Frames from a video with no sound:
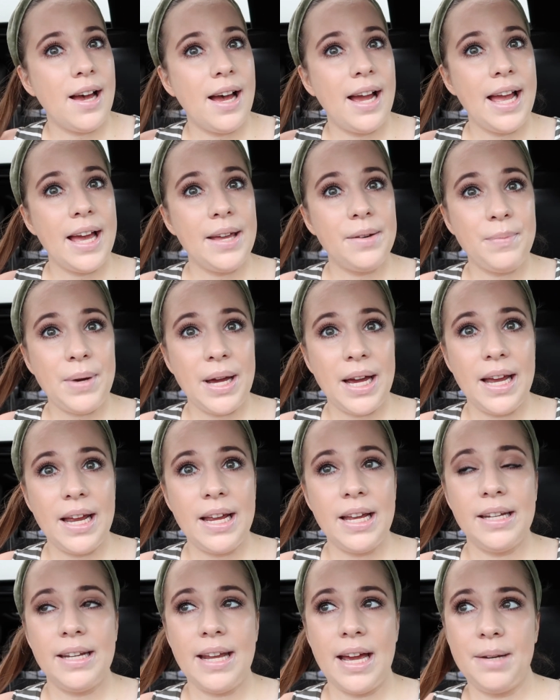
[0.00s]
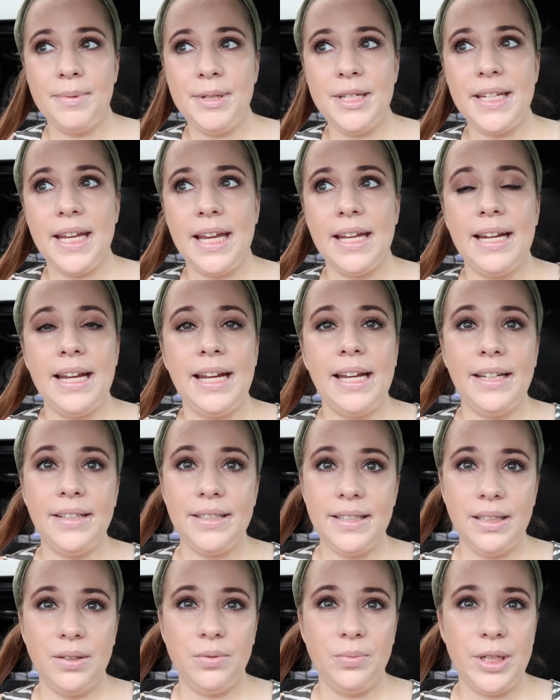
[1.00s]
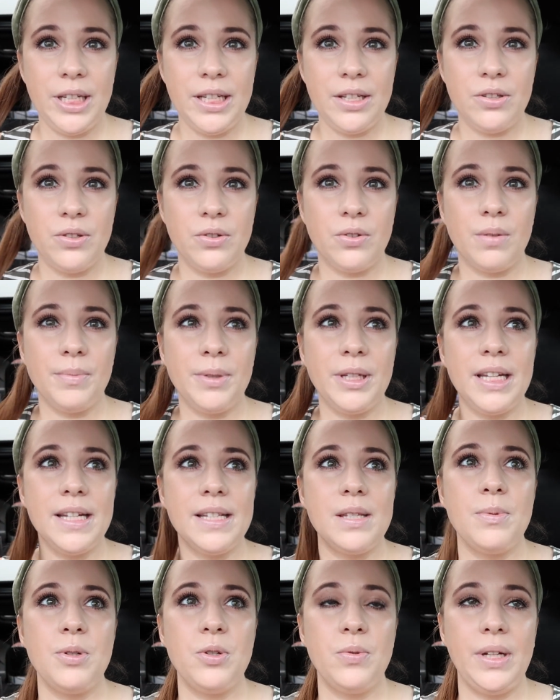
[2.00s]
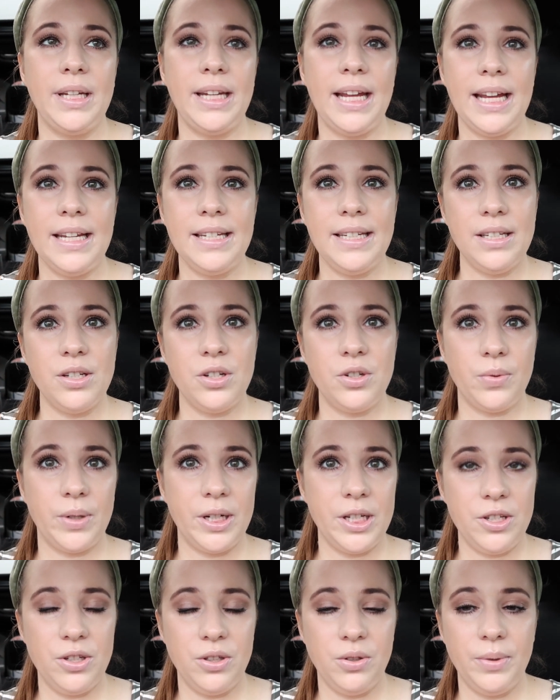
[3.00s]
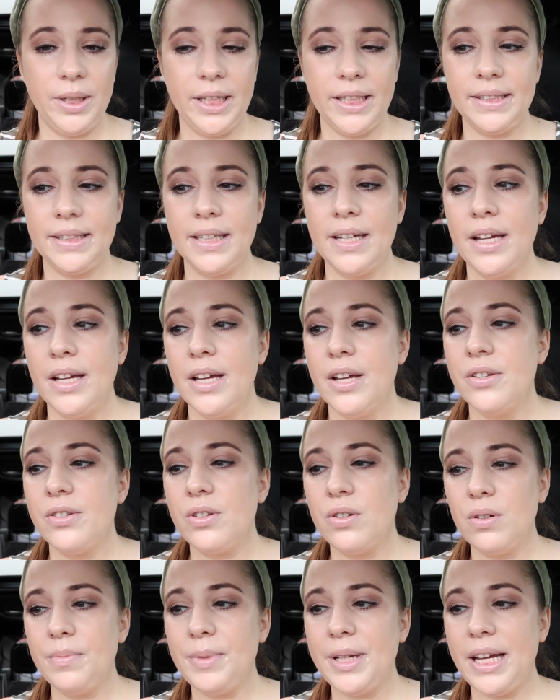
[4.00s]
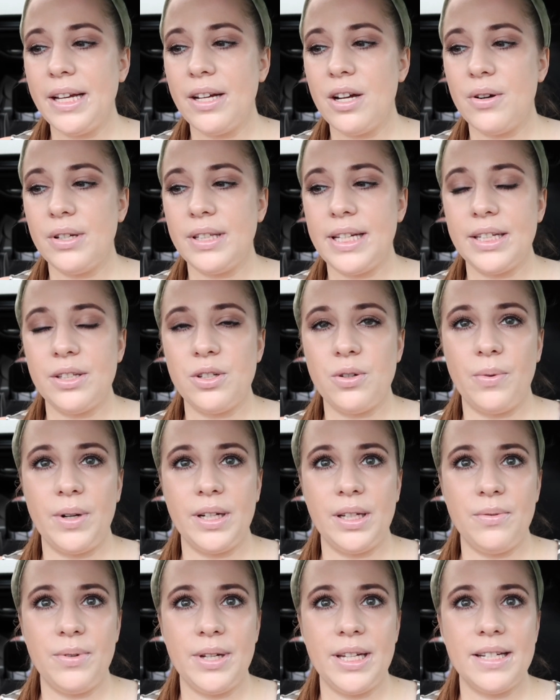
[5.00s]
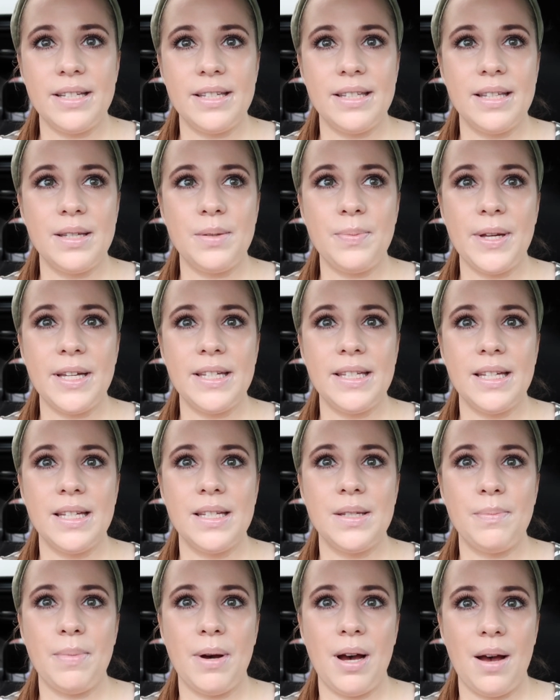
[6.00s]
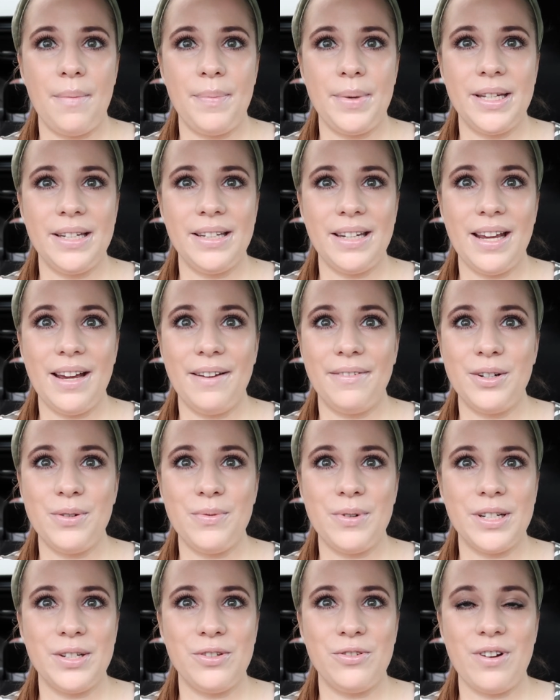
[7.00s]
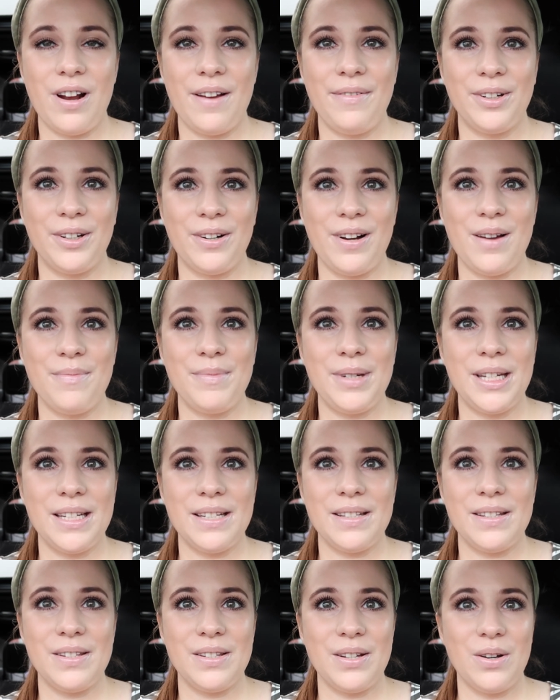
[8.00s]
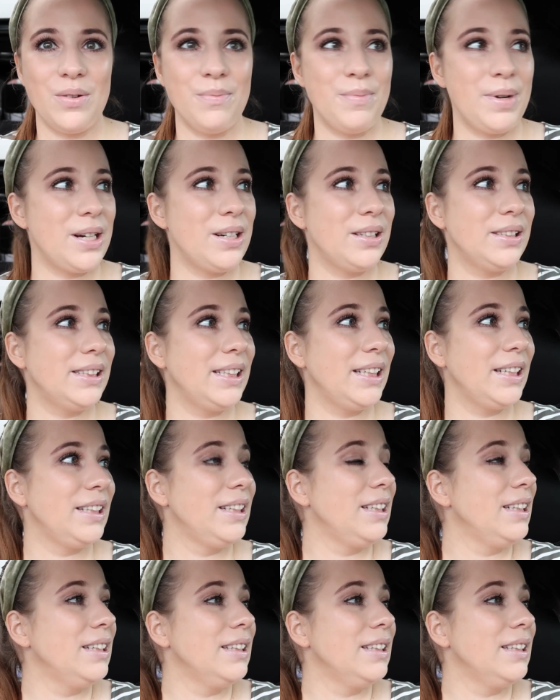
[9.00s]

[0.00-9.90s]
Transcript: I had my anatomy scan at 18 weeks. Normally it's between 18 to 22 weeks. So normally I go at like 20 weeks. This place is popping. Everyone is driving around me and it's so embarrassing.